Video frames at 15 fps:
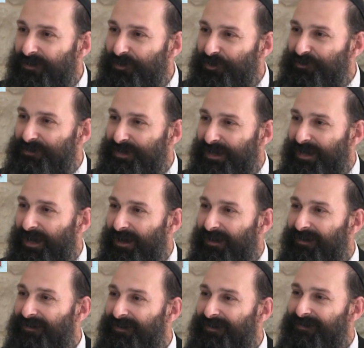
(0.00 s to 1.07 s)

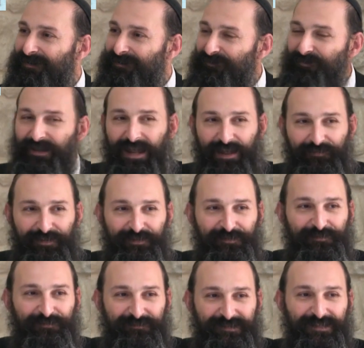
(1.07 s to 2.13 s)
Gonzilla. Whatever, you
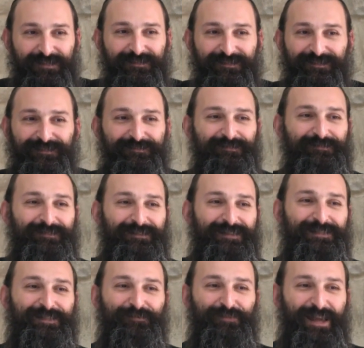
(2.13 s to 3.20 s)
know, just
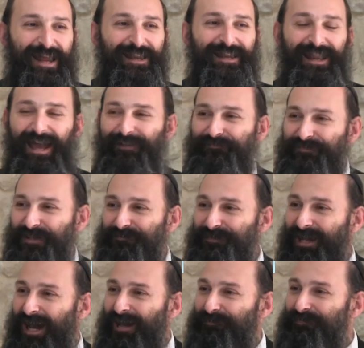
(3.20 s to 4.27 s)
listen, we gotta laugh
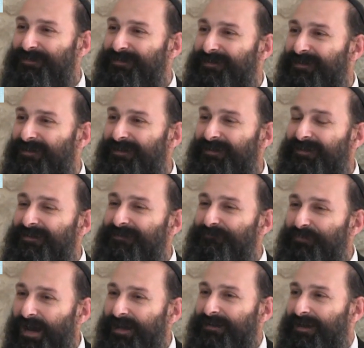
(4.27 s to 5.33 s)
sometimes.
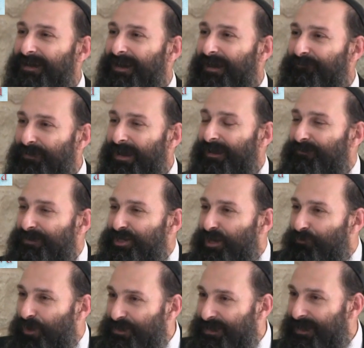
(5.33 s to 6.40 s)
But
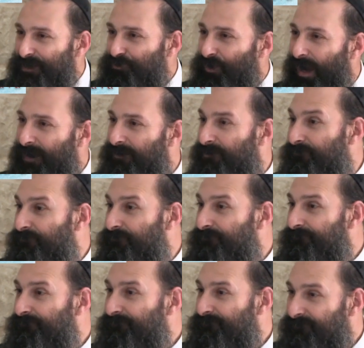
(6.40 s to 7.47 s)
she wasn't attractive.
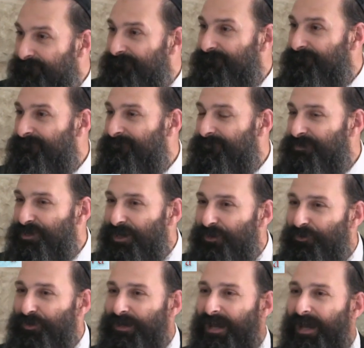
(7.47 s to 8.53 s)
She
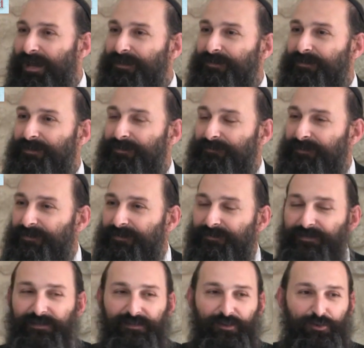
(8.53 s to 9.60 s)
looked like
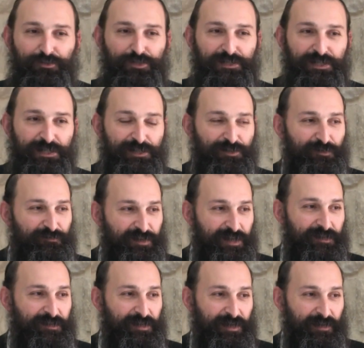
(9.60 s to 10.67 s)
the older sister of
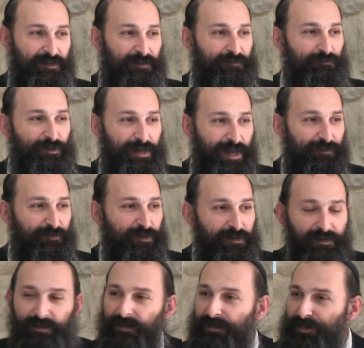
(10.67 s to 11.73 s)
E.T.
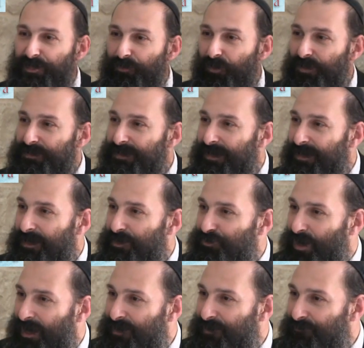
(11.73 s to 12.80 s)
Whatever. She wasn't an
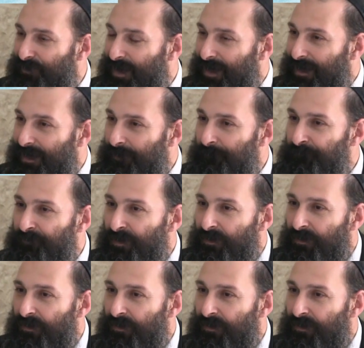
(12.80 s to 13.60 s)
attractive lady.